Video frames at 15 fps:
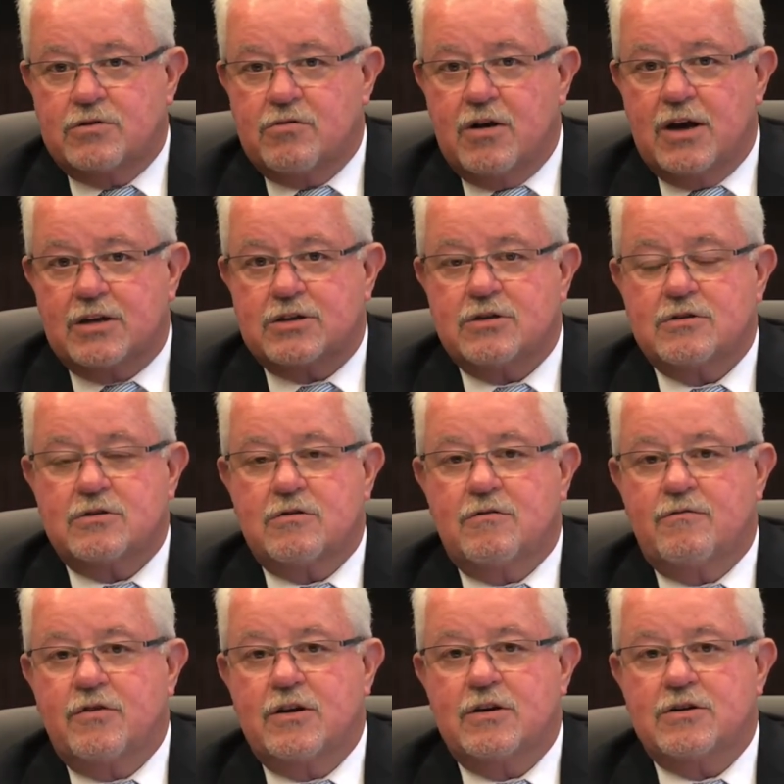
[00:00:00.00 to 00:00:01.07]
directions
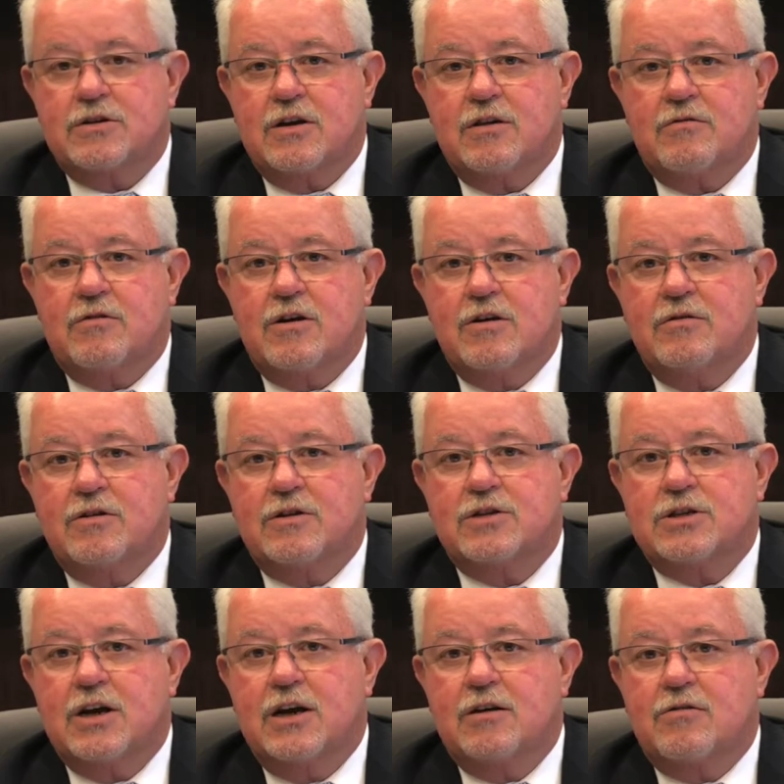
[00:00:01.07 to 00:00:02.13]
on Fieldstown Road at the
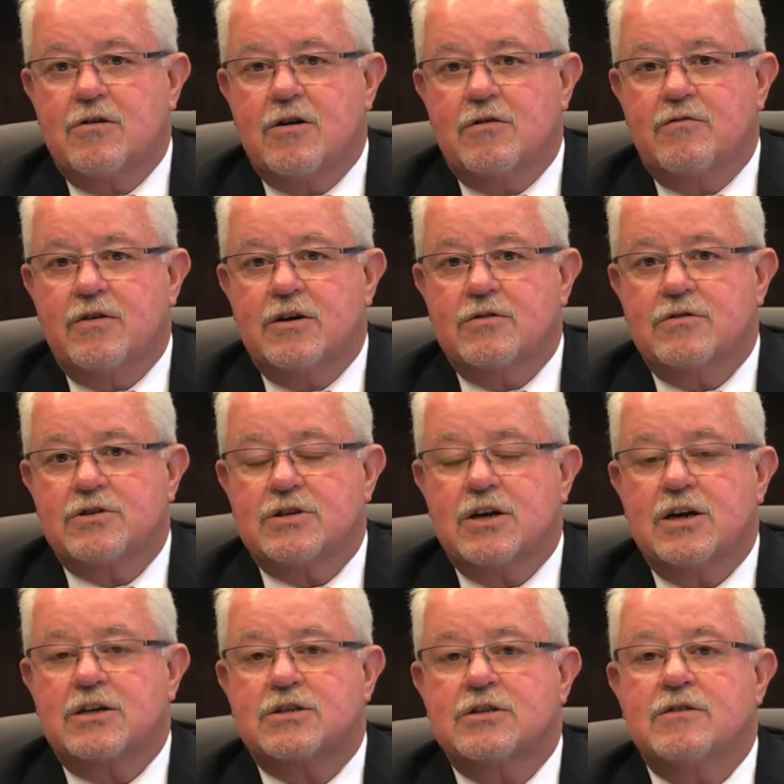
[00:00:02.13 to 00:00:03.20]
Shady Grove
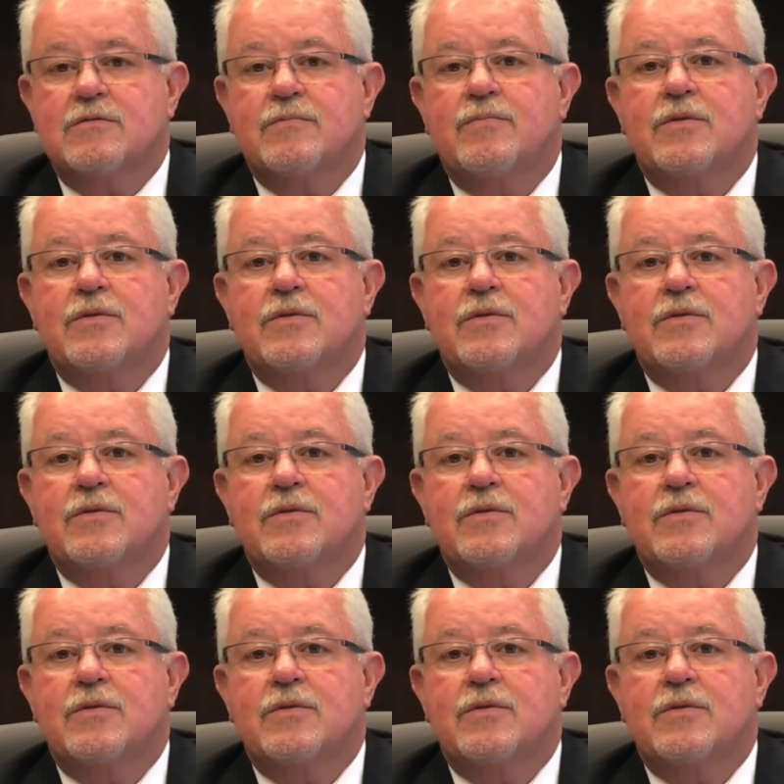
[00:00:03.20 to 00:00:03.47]
intersection.